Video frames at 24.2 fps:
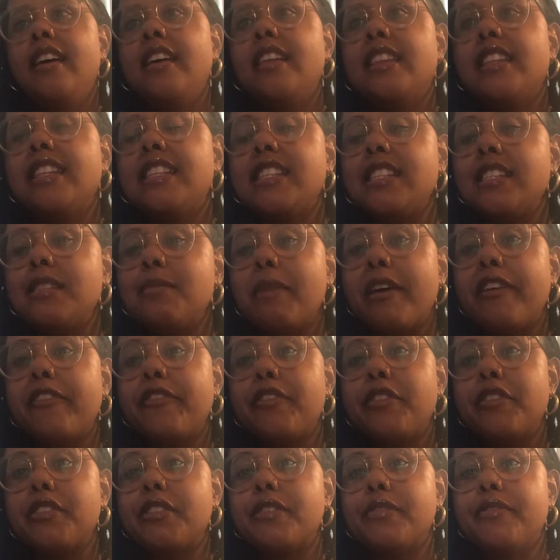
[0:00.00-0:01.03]
This is my
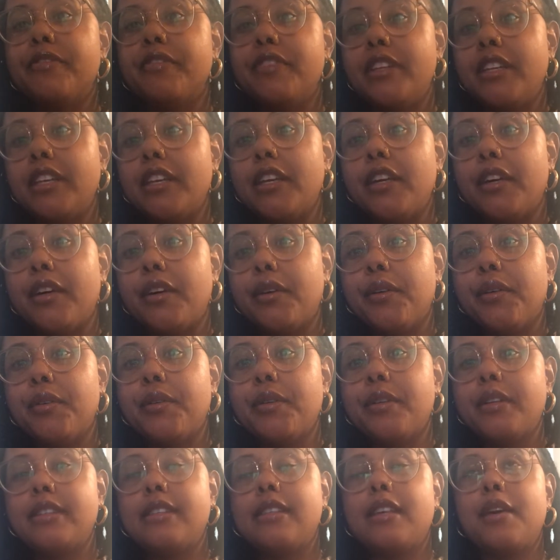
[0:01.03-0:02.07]
first video
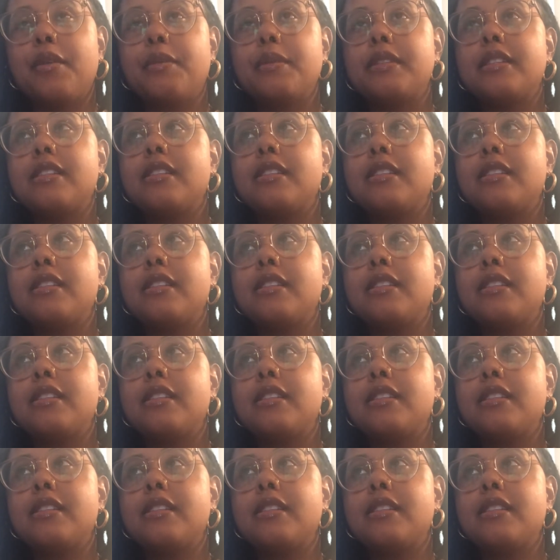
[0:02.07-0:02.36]
because I was